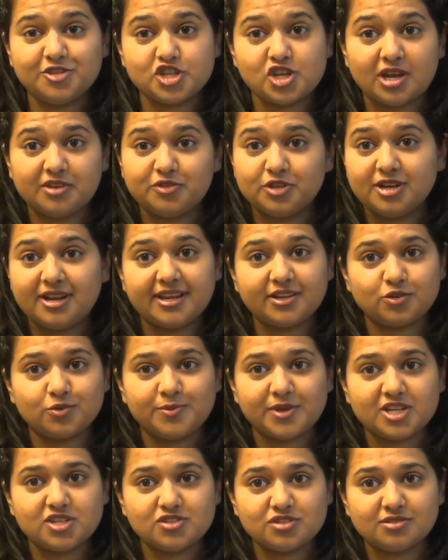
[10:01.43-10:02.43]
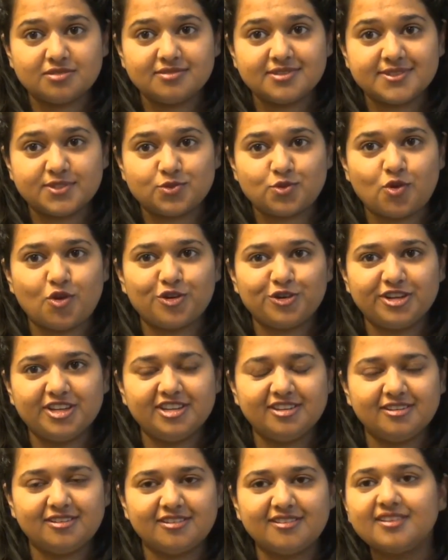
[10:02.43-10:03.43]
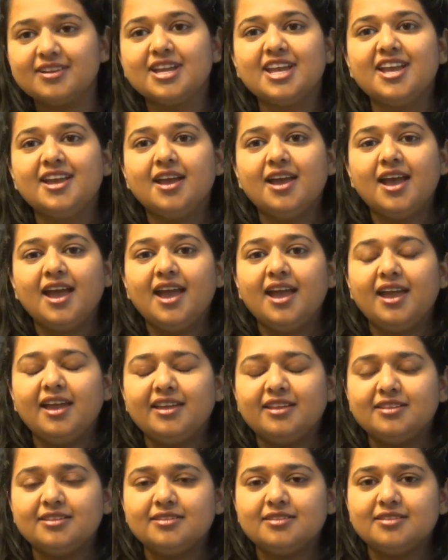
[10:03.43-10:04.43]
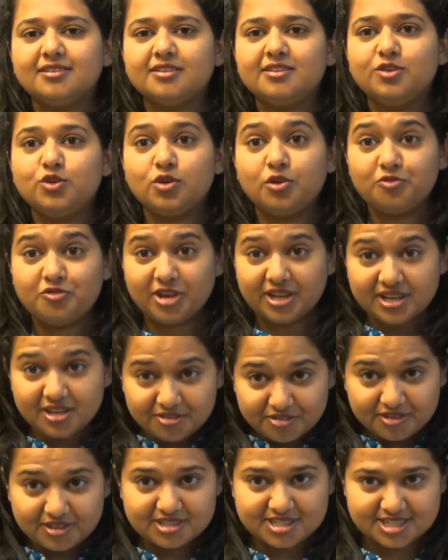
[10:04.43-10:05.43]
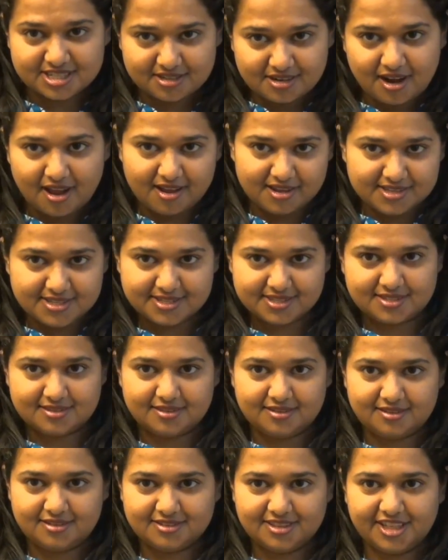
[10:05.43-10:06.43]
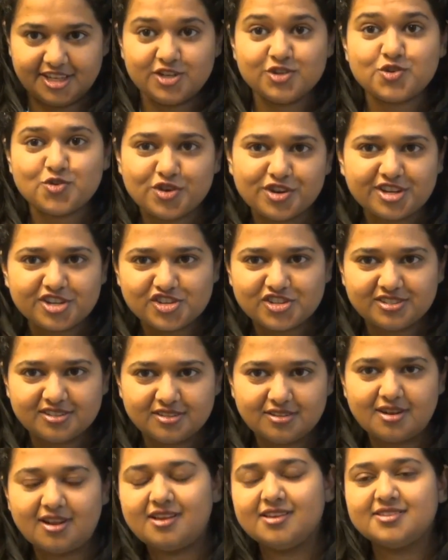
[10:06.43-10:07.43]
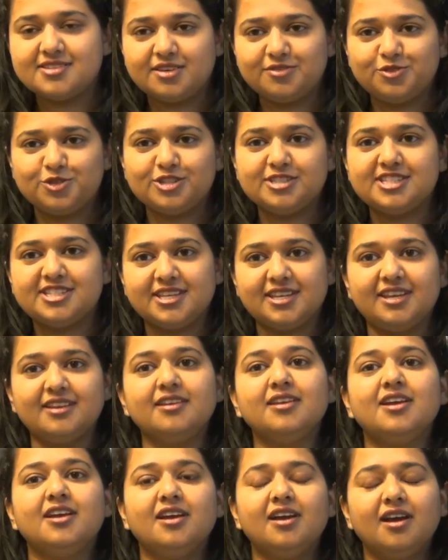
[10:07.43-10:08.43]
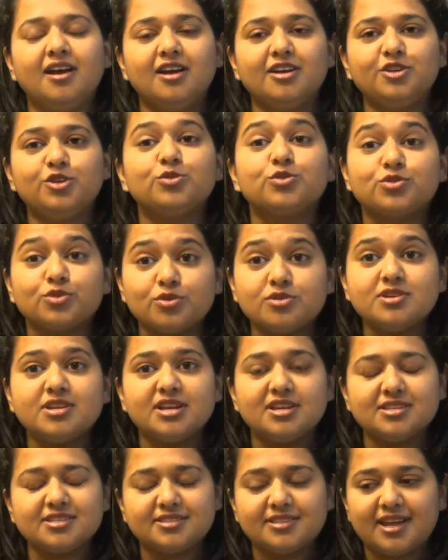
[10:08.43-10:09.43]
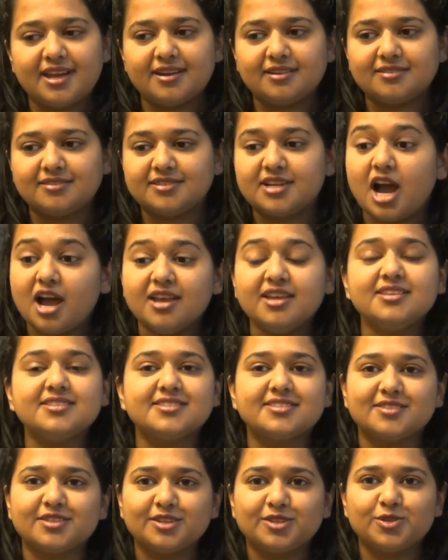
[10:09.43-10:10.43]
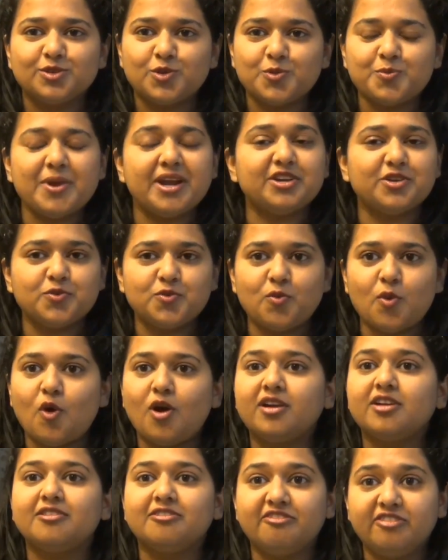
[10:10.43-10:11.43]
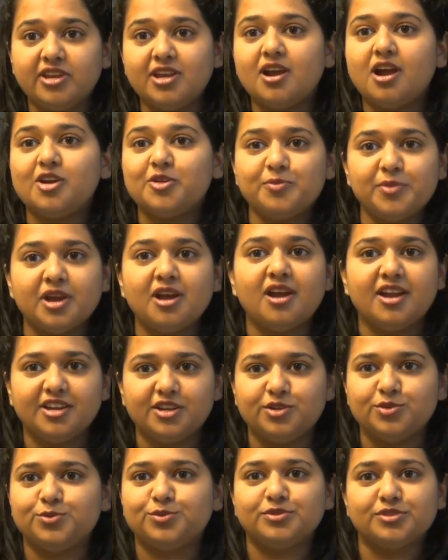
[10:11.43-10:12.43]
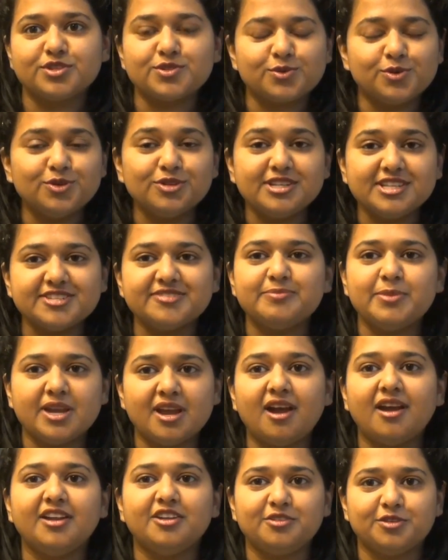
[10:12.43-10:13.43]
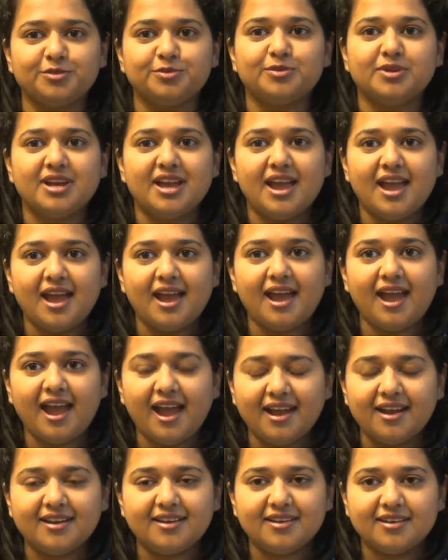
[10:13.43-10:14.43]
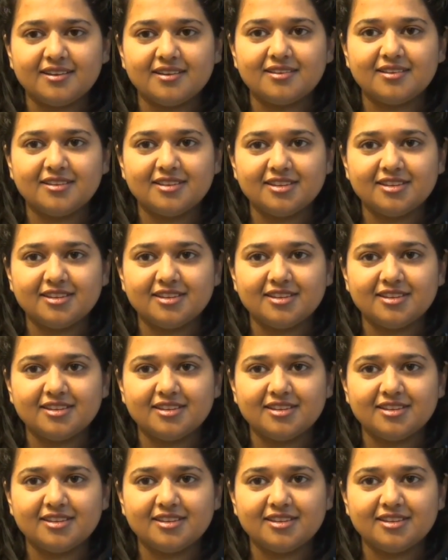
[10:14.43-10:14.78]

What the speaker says: which I would like to mention strongly here. In your very first class, the introduction class, I would say, you told us that, guys, no matter what, we are behind you. The school is behind you, and